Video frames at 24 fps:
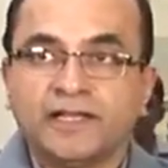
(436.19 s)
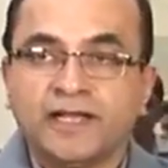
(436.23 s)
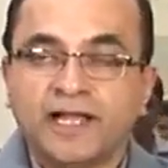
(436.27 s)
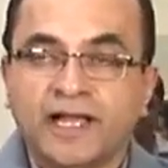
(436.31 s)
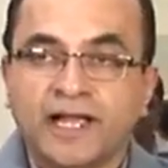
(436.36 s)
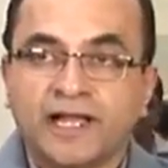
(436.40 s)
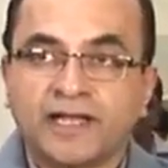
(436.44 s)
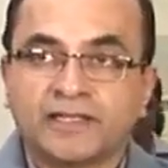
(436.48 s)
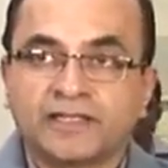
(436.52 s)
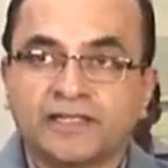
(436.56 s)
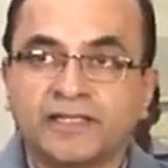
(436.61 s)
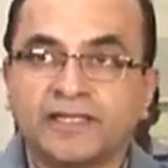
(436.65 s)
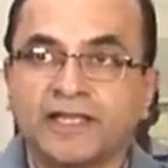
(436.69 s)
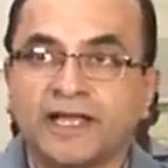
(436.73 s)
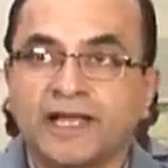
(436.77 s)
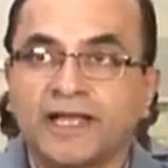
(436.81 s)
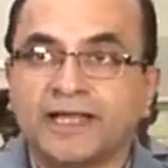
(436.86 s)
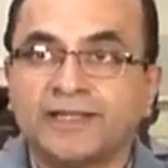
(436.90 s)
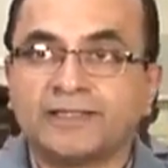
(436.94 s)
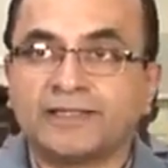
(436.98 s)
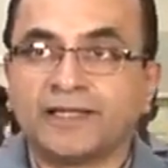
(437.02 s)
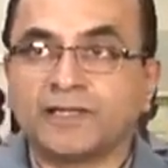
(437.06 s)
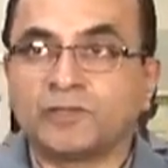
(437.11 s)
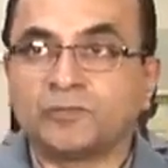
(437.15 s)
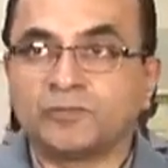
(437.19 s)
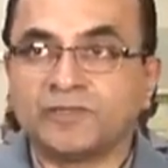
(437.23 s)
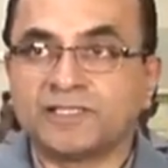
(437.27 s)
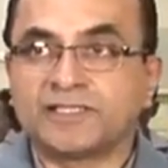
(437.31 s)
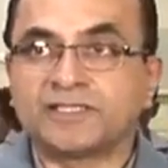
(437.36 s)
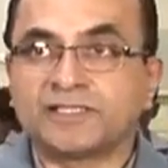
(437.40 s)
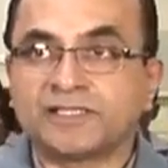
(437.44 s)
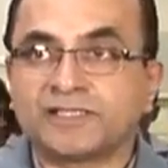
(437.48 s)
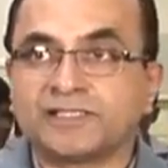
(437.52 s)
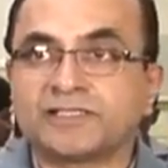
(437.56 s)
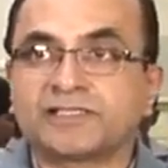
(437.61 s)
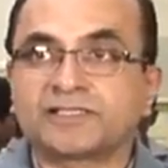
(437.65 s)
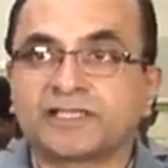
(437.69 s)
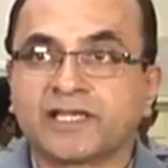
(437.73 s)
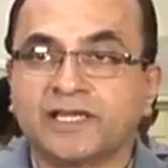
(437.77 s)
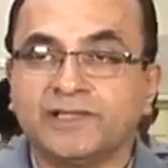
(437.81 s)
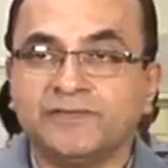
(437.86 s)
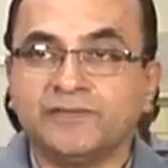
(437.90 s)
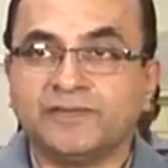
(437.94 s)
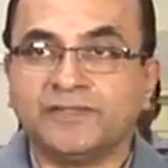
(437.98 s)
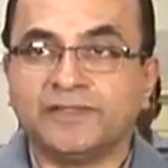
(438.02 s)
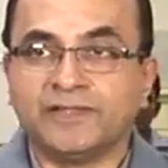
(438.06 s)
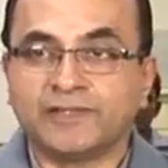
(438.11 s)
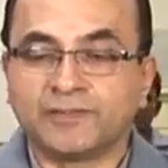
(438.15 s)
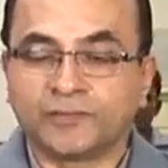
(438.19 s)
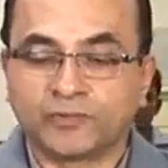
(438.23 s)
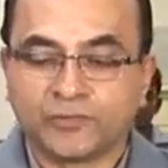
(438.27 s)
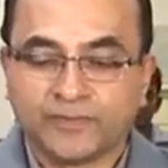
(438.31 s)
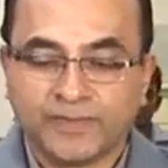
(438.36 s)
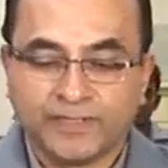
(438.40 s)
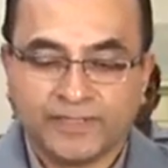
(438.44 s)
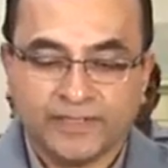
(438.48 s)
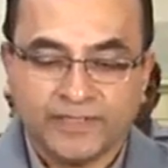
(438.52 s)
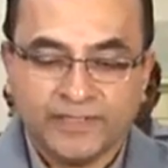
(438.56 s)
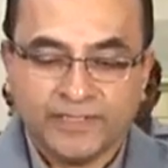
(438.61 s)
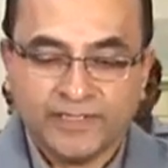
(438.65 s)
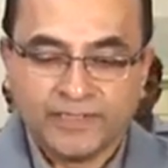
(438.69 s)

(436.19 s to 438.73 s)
at the height at which it is convenient to me.